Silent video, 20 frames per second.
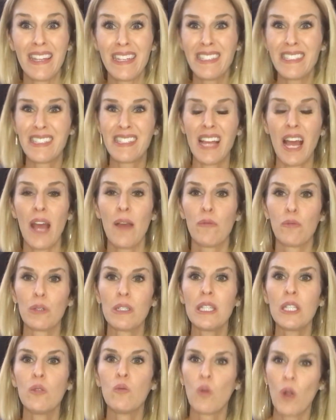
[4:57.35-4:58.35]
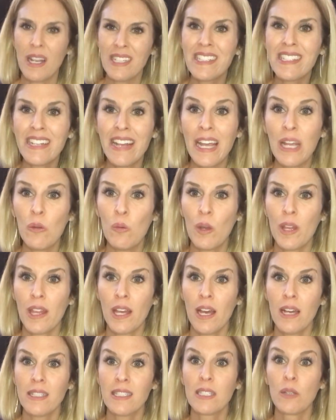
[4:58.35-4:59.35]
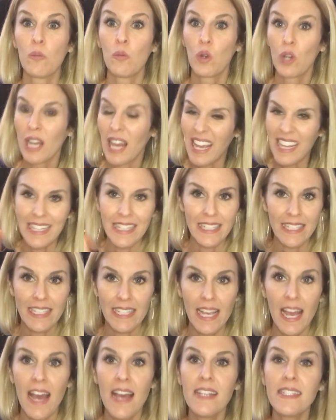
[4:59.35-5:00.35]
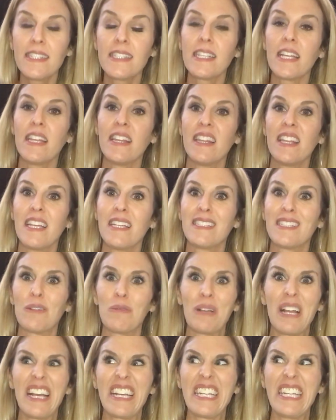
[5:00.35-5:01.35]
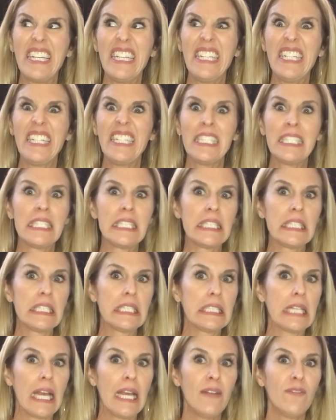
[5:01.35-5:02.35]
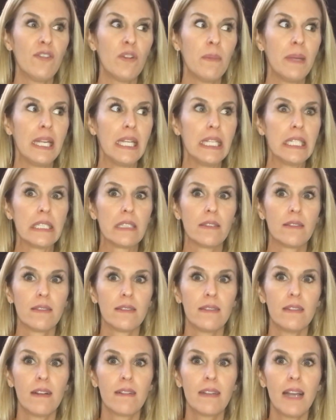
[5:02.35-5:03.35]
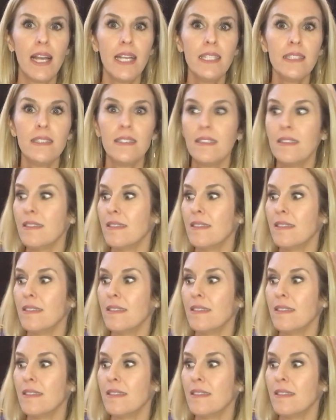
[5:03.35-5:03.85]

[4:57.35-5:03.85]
Things that really resonate with us and we're like, yes, and things that we're like, ain't, ain't for me, okay?